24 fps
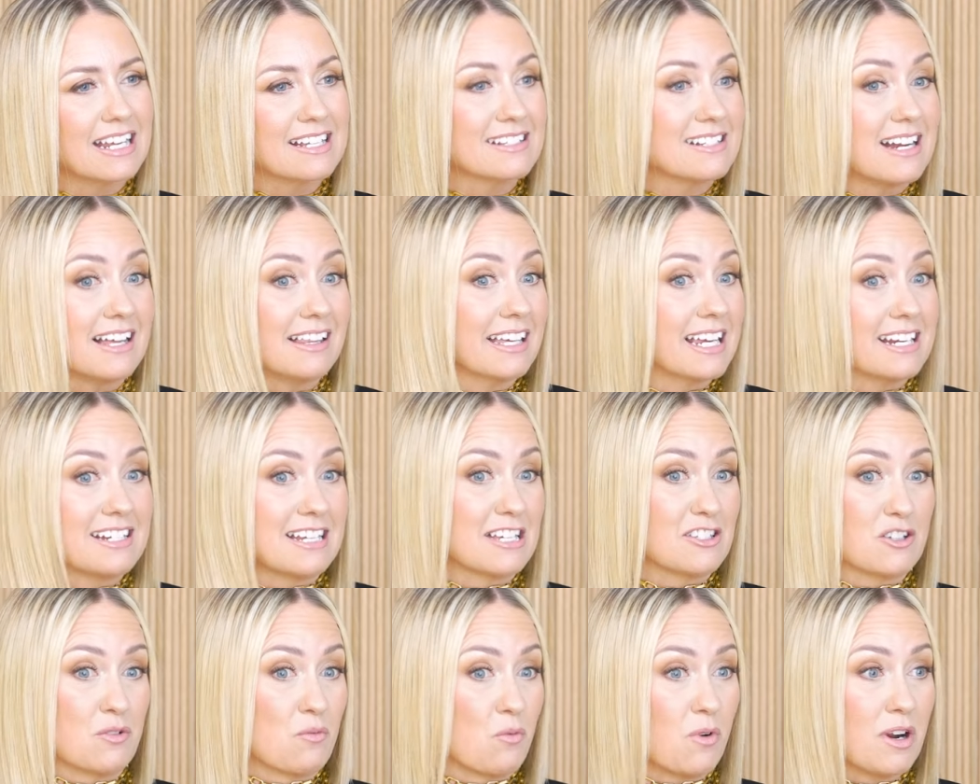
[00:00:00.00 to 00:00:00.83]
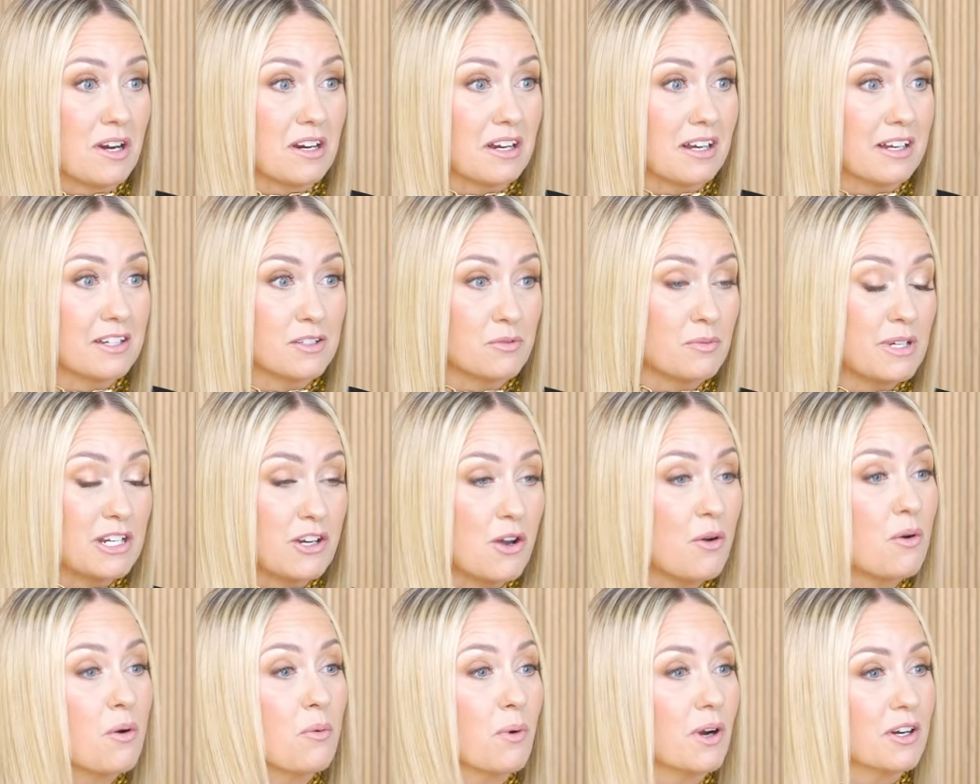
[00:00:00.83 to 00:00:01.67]
it's not like it doesn't work because we
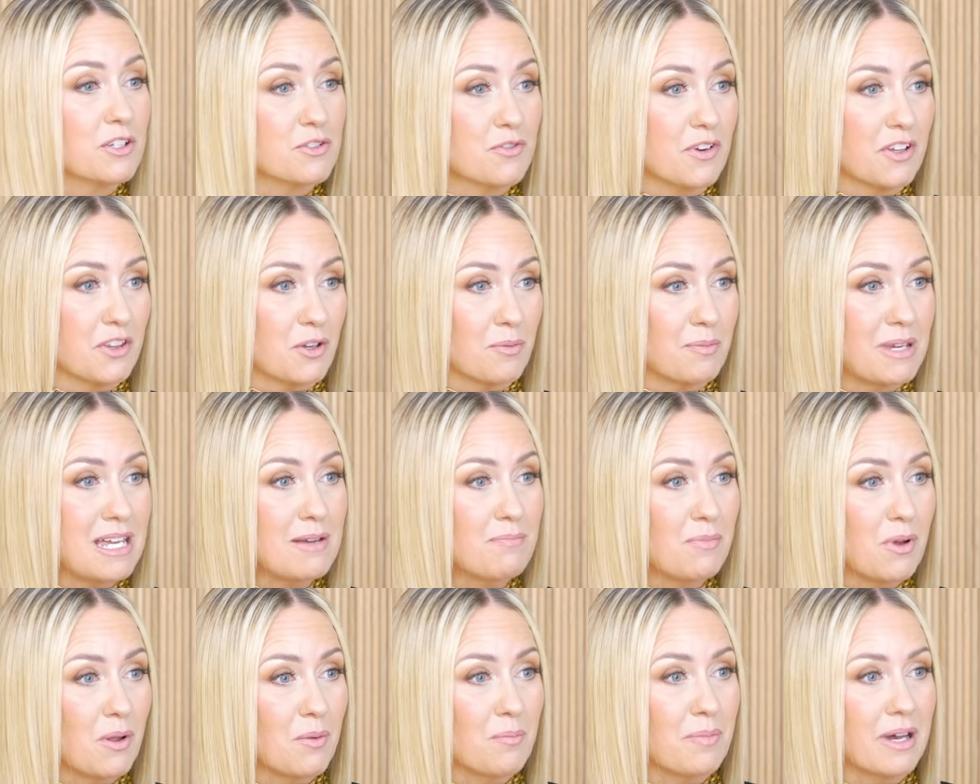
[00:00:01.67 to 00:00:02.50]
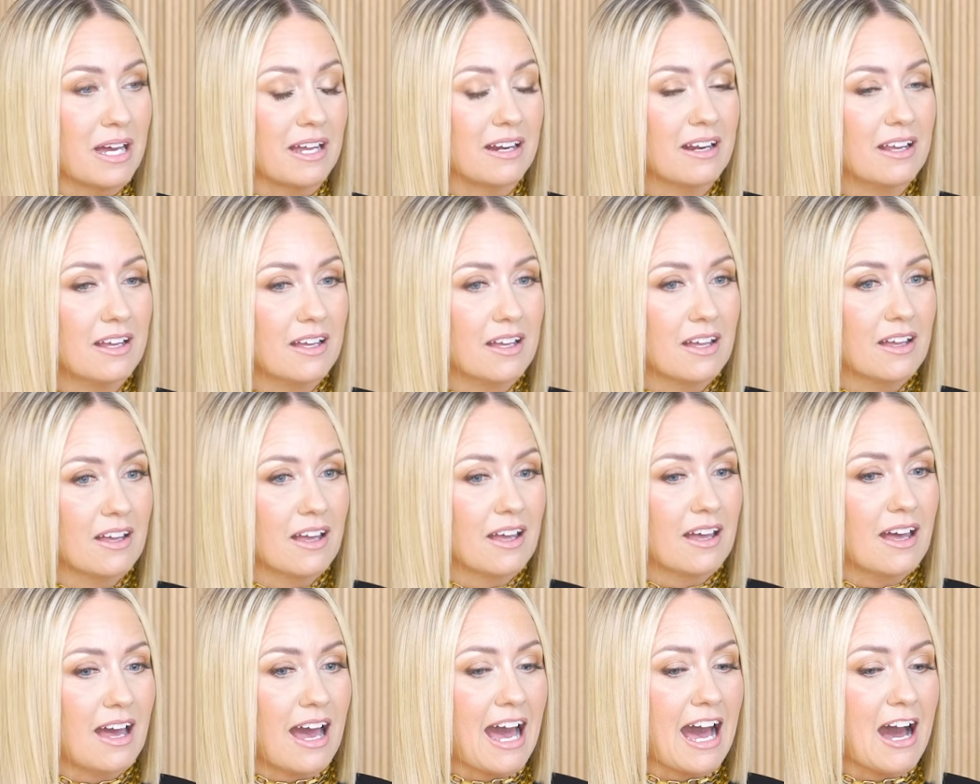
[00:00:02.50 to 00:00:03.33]
know it works for other people, but
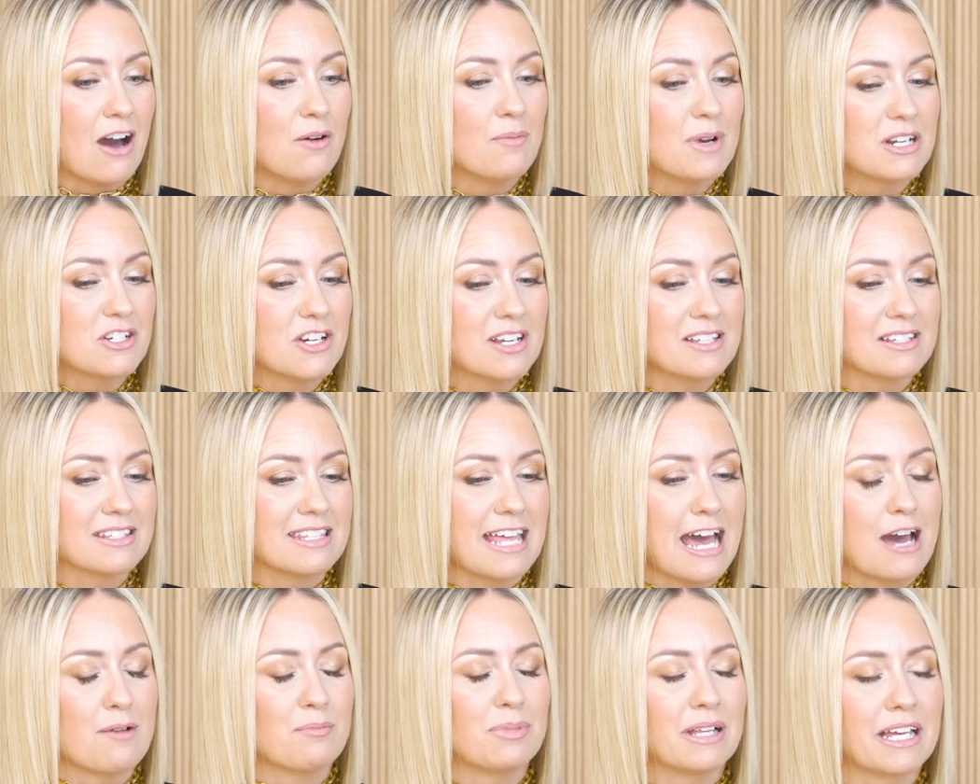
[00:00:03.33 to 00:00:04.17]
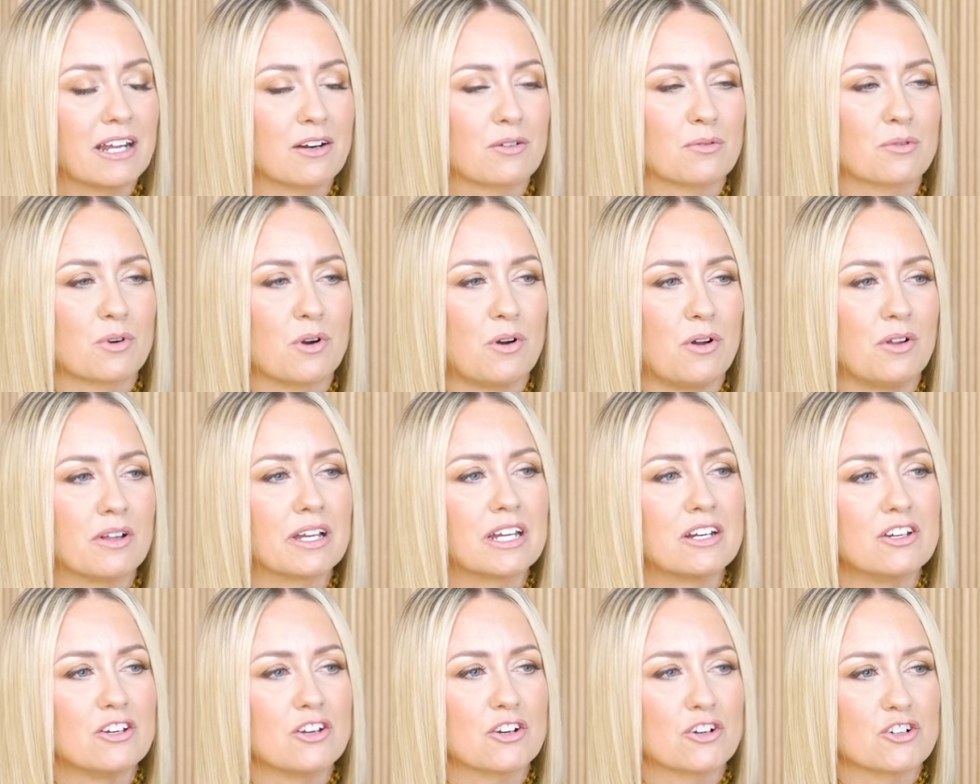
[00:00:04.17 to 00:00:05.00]
how much has that played a role
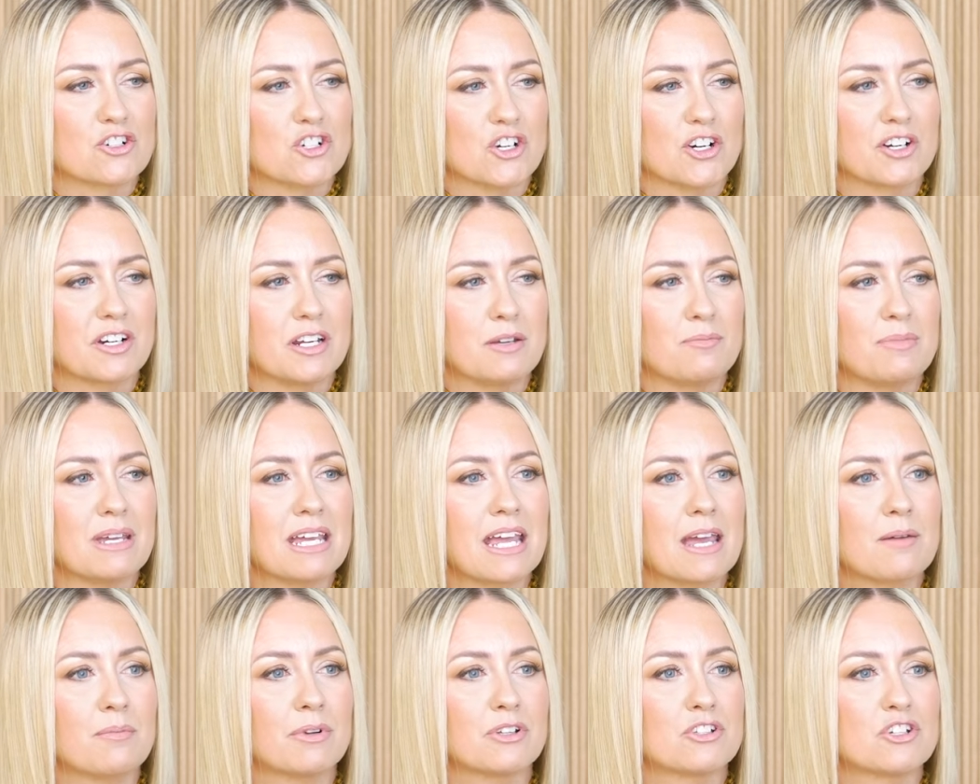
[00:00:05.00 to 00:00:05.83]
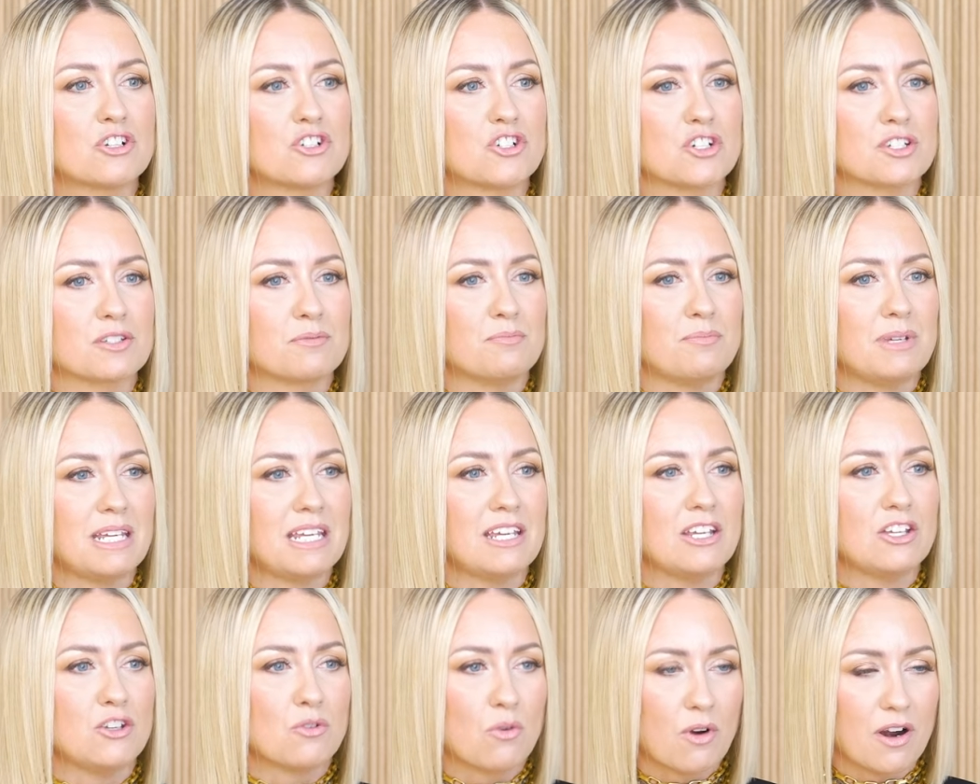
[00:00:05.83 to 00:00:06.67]
in your journey being able to just mm-hmm.
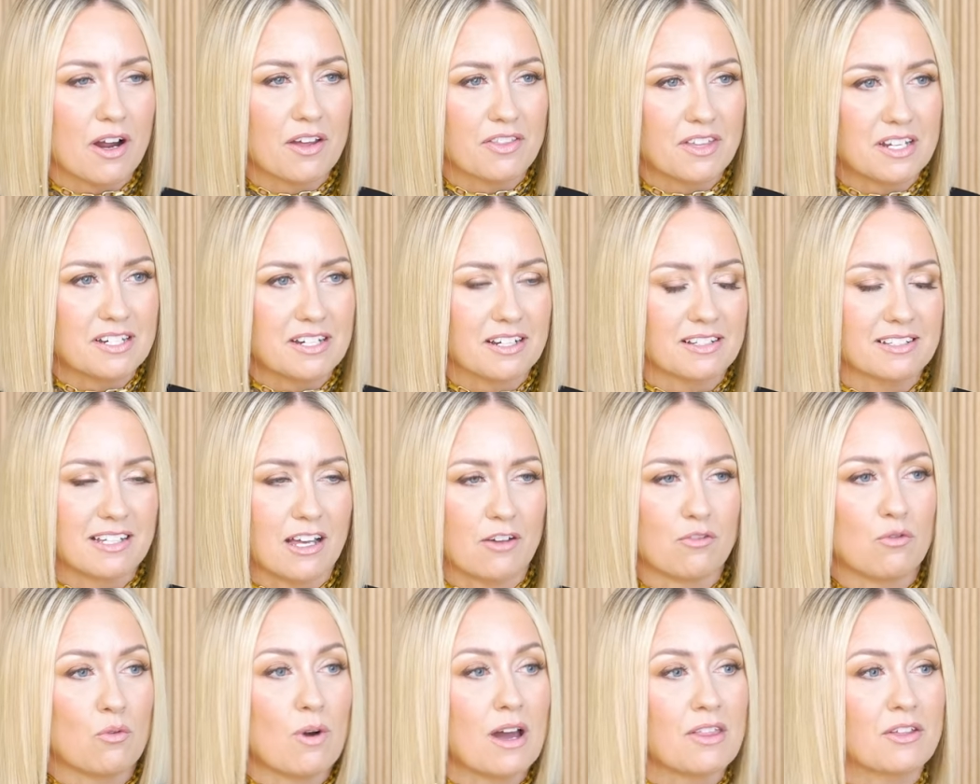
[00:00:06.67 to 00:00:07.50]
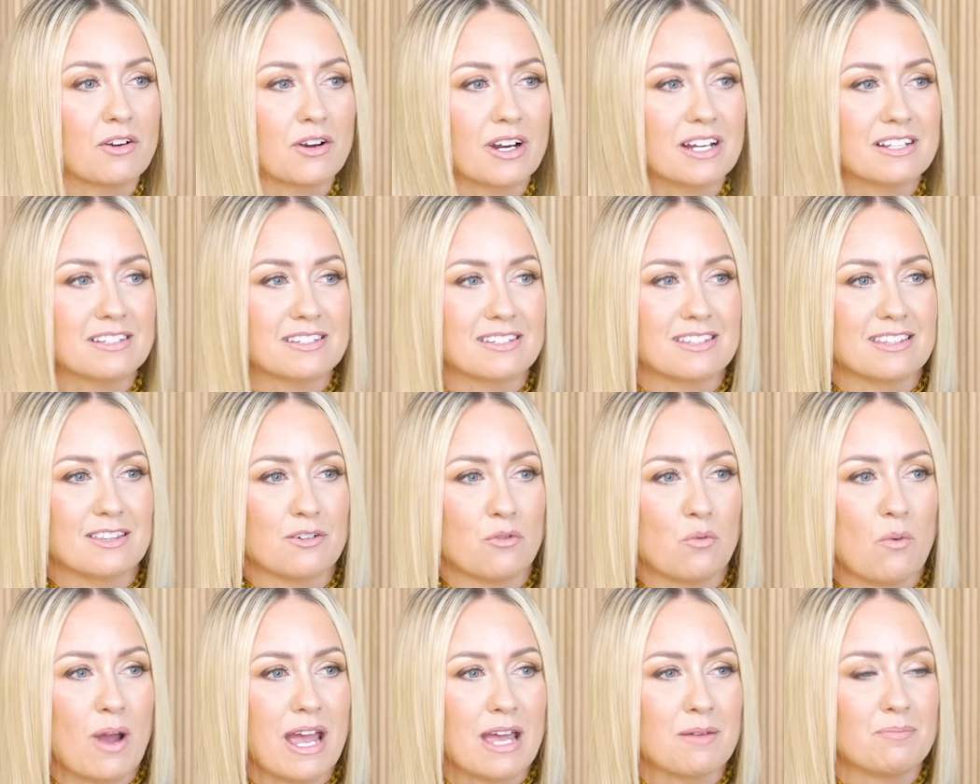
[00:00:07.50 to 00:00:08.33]
be your authentic self whether it's
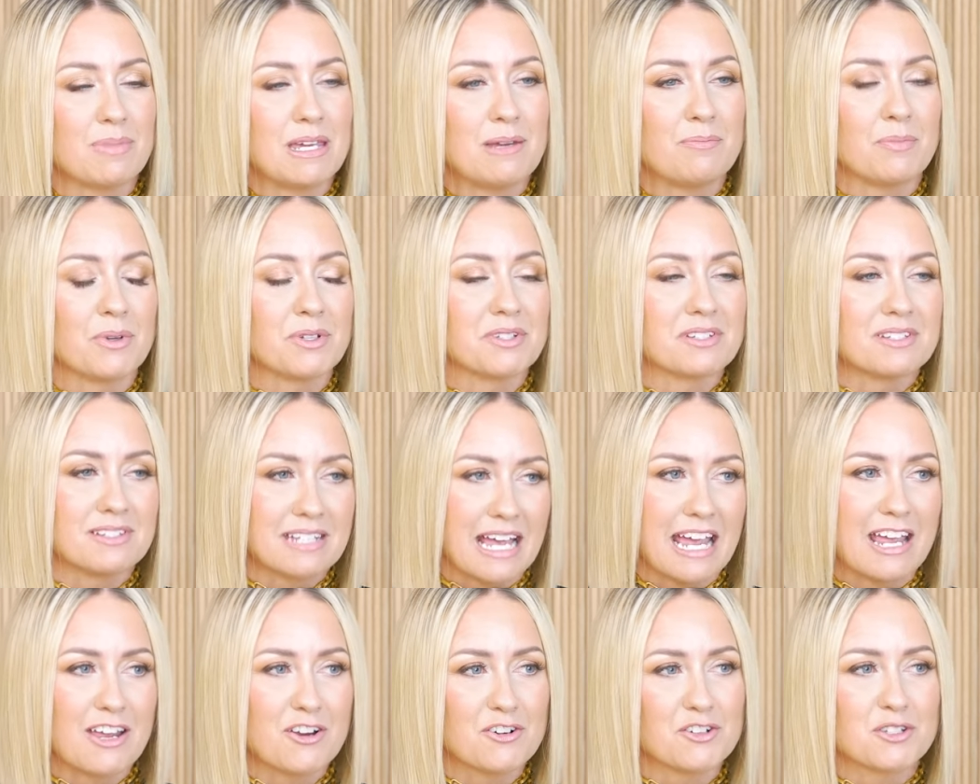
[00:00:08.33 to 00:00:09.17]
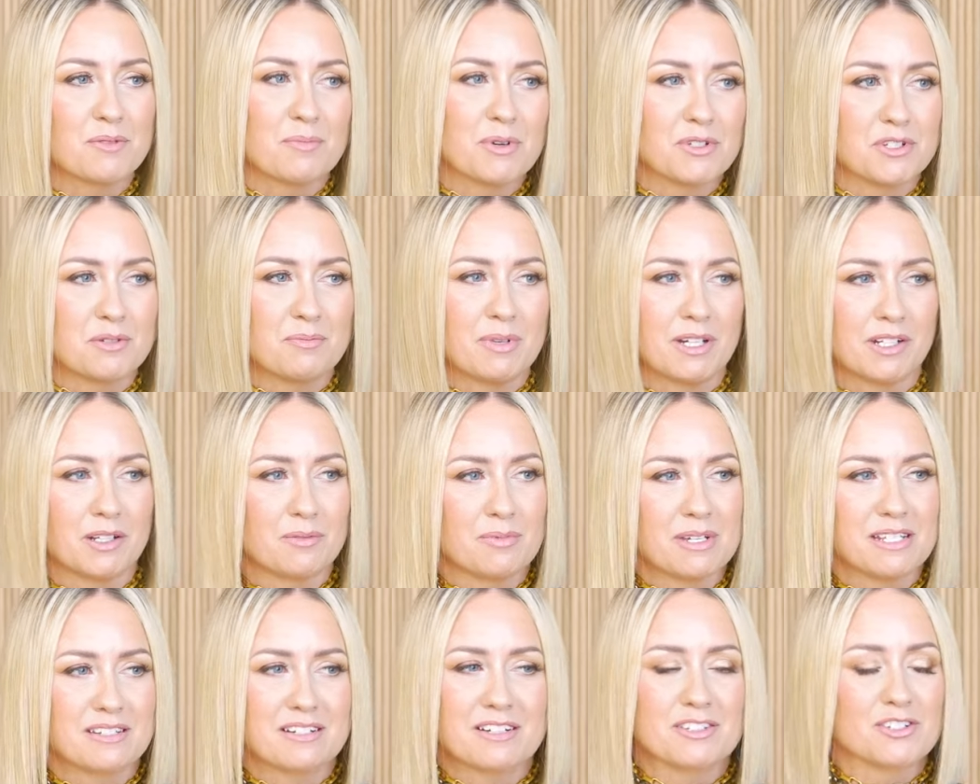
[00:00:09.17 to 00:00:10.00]
the way people say you're supposed to build a
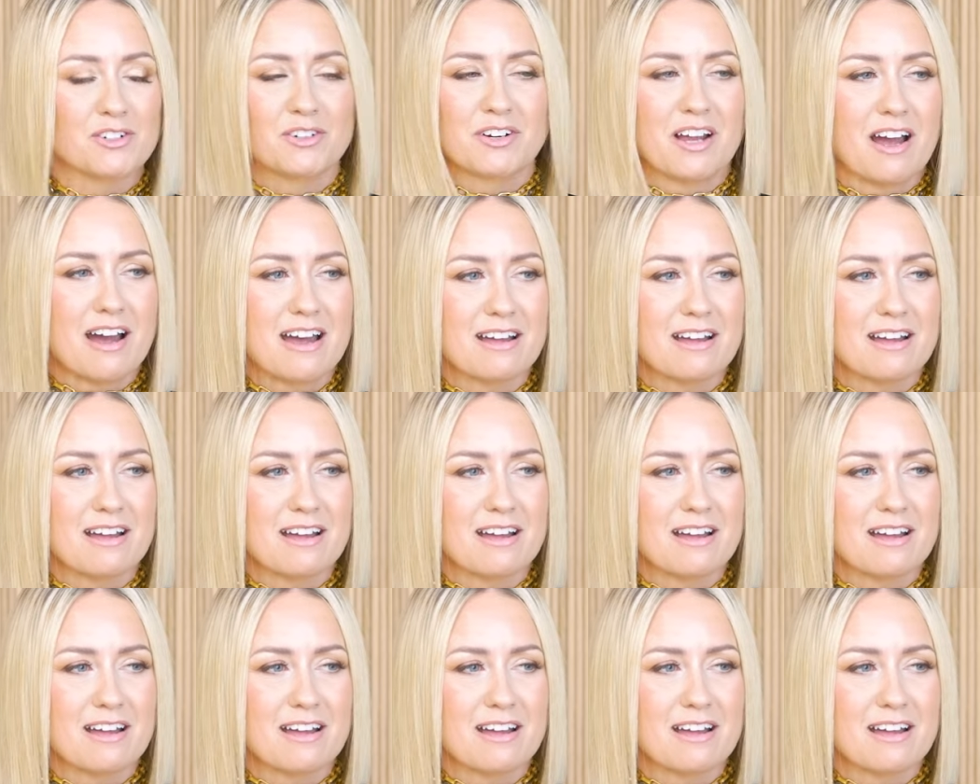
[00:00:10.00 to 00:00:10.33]
business or yeah